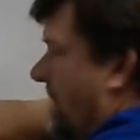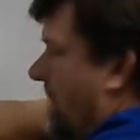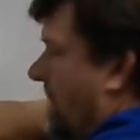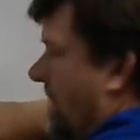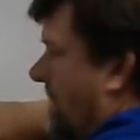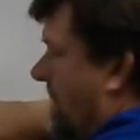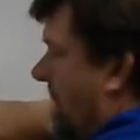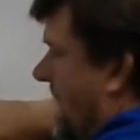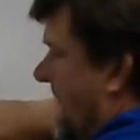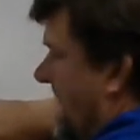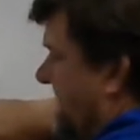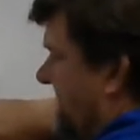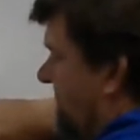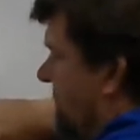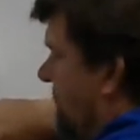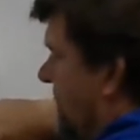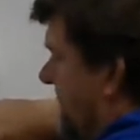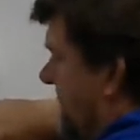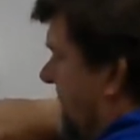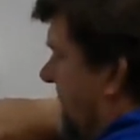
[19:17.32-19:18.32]
Minus
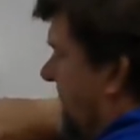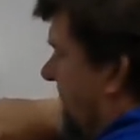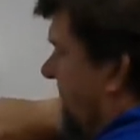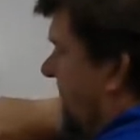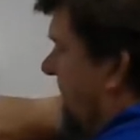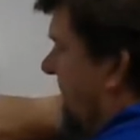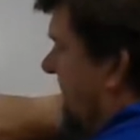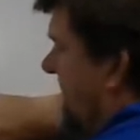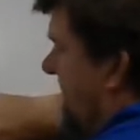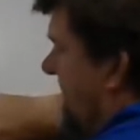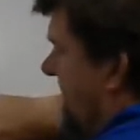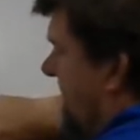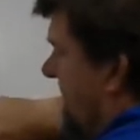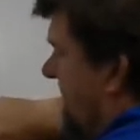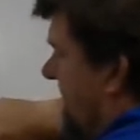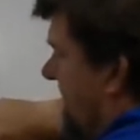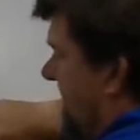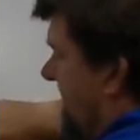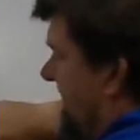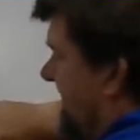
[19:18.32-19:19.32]
100
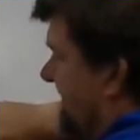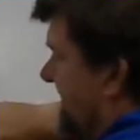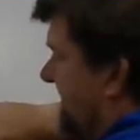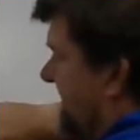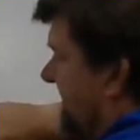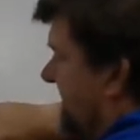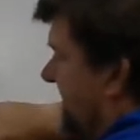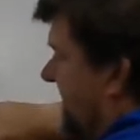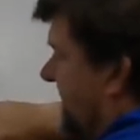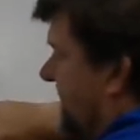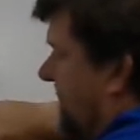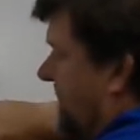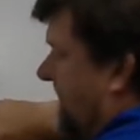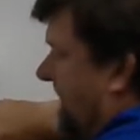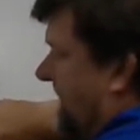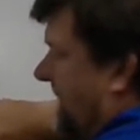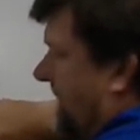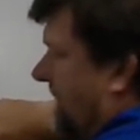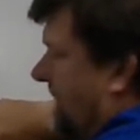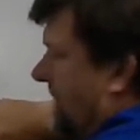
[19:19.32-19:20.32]
is
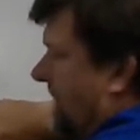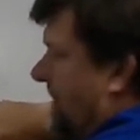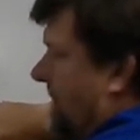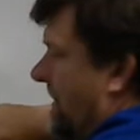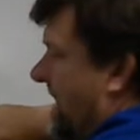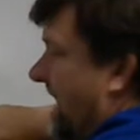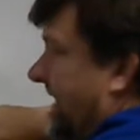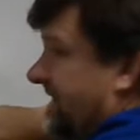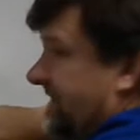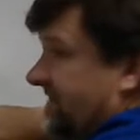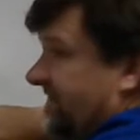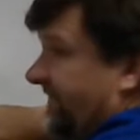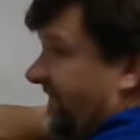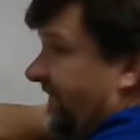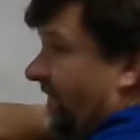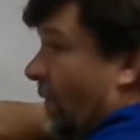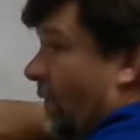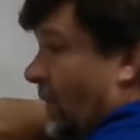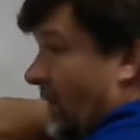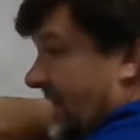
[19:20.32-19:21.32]
300. Minus
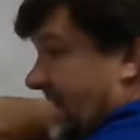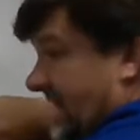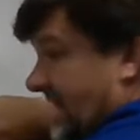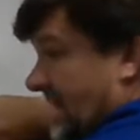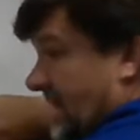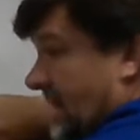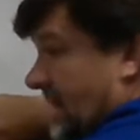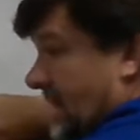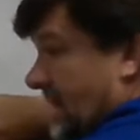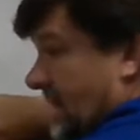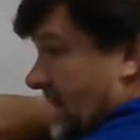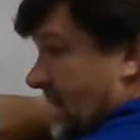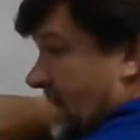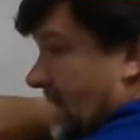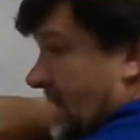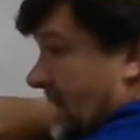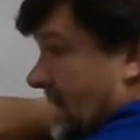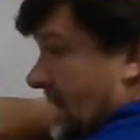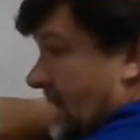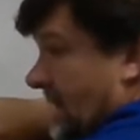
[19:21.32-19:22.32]
40.
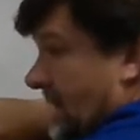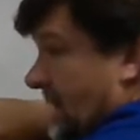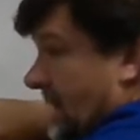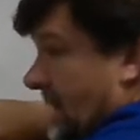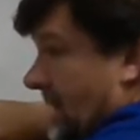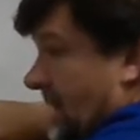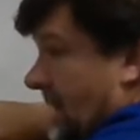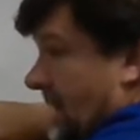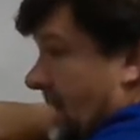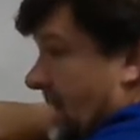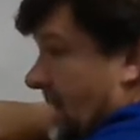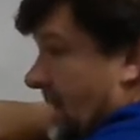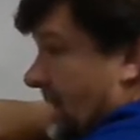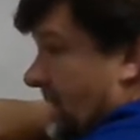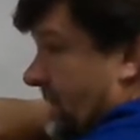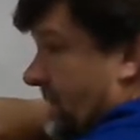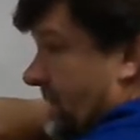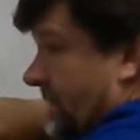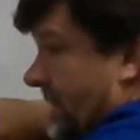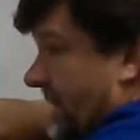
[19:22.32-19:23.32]

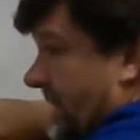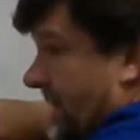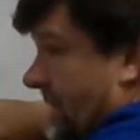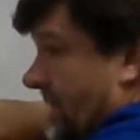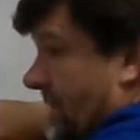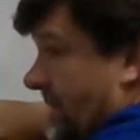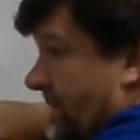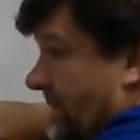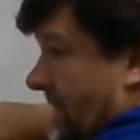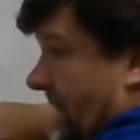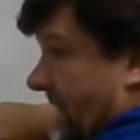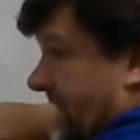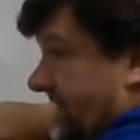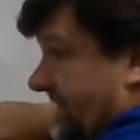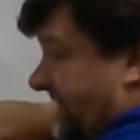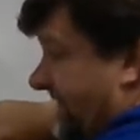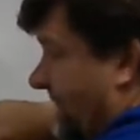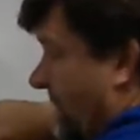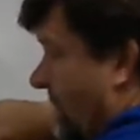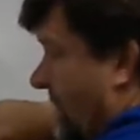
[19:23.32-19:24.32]
300 minus
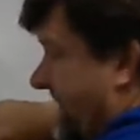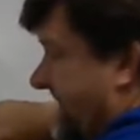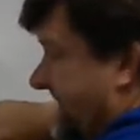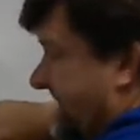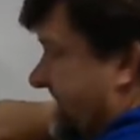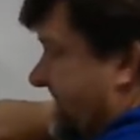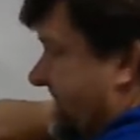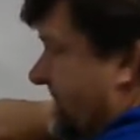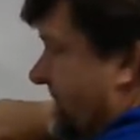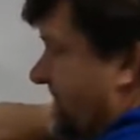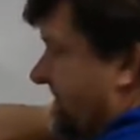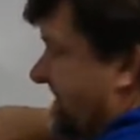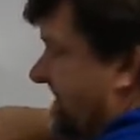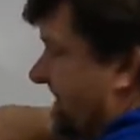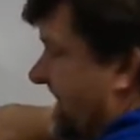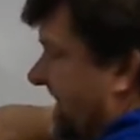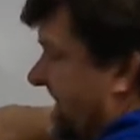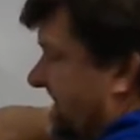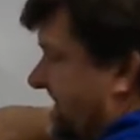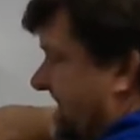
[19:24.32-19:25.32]
40 is
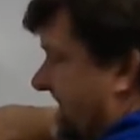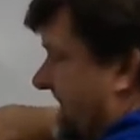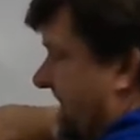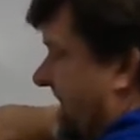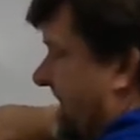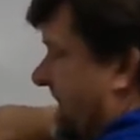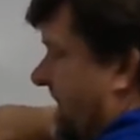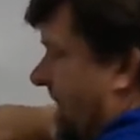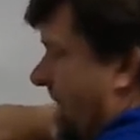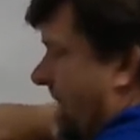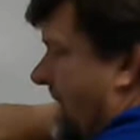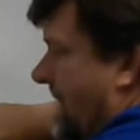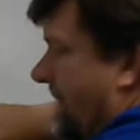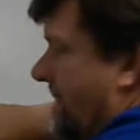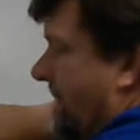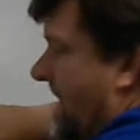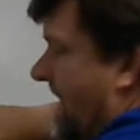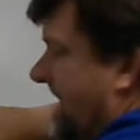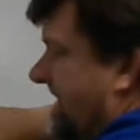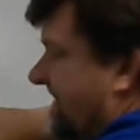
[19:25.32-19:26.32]
260.
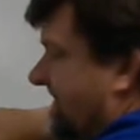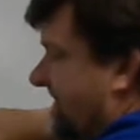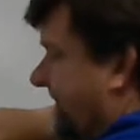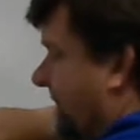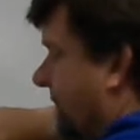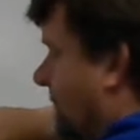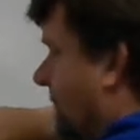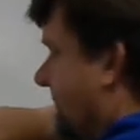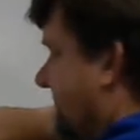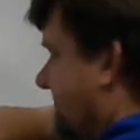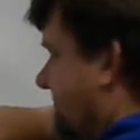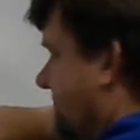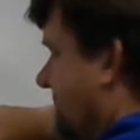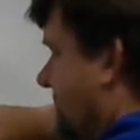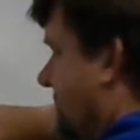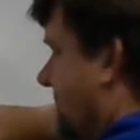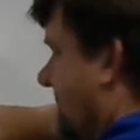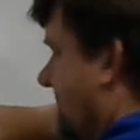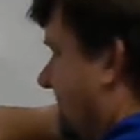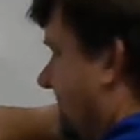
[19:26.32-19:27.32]
Minus 4 is
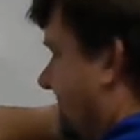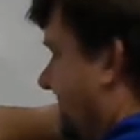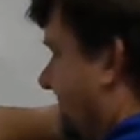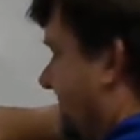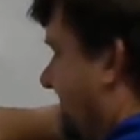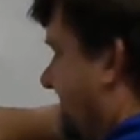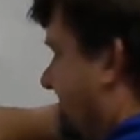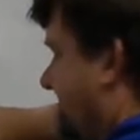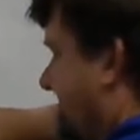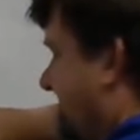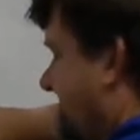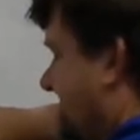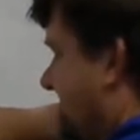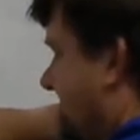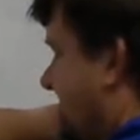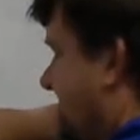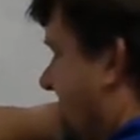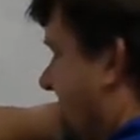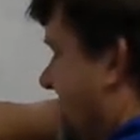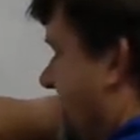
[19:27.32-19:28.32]

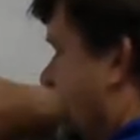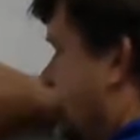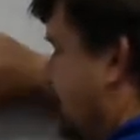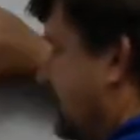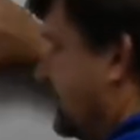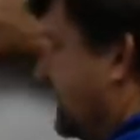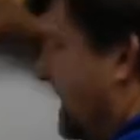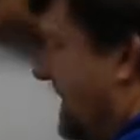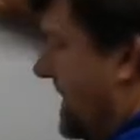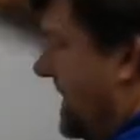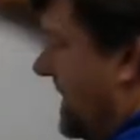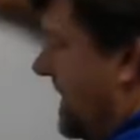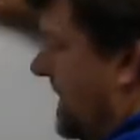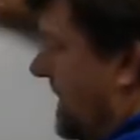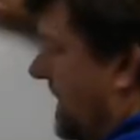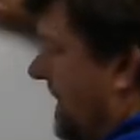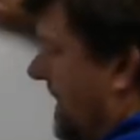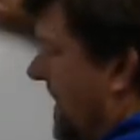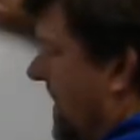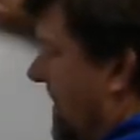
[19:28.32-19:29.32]
256.
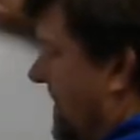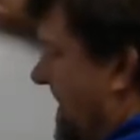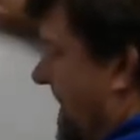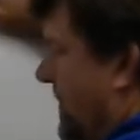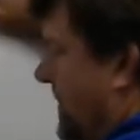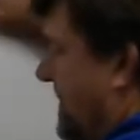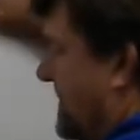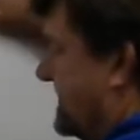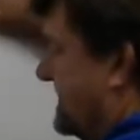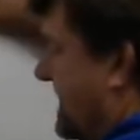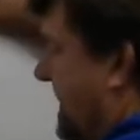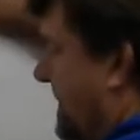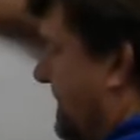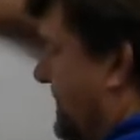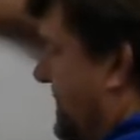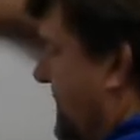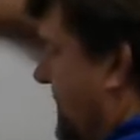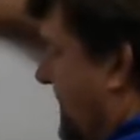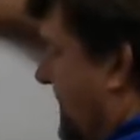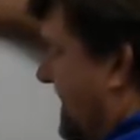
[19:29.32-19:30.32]
Oh, that works out
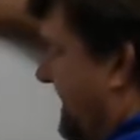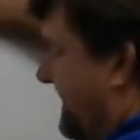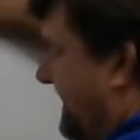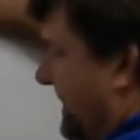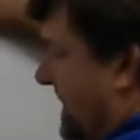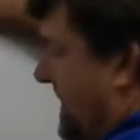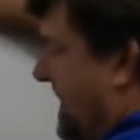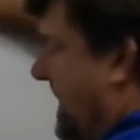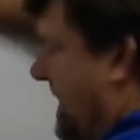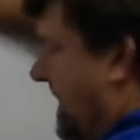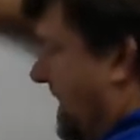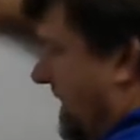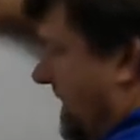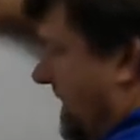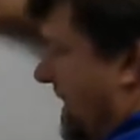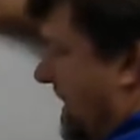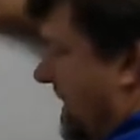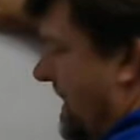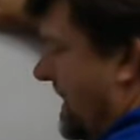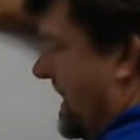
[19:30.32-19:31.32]
beautifully.
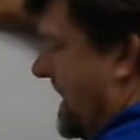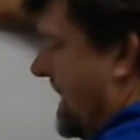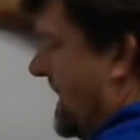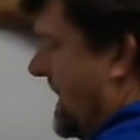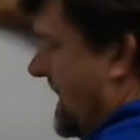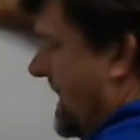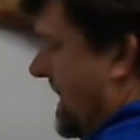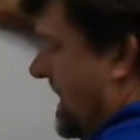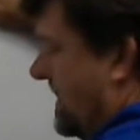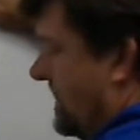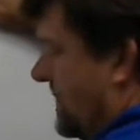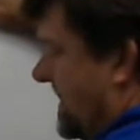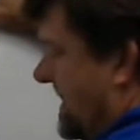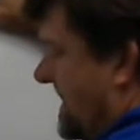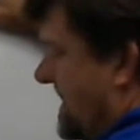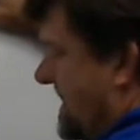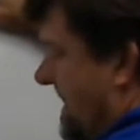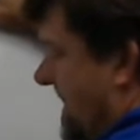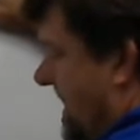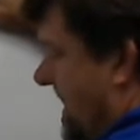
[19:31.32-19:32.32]
And we
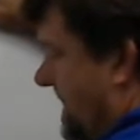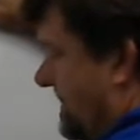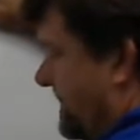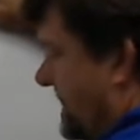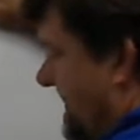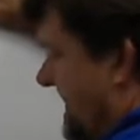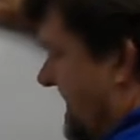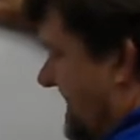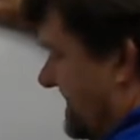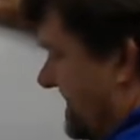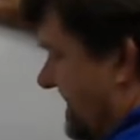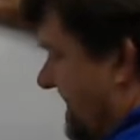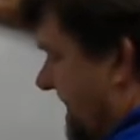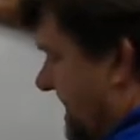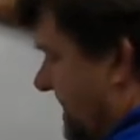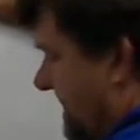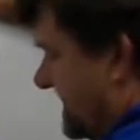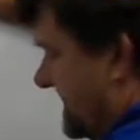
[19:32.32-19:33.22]
get b is equal to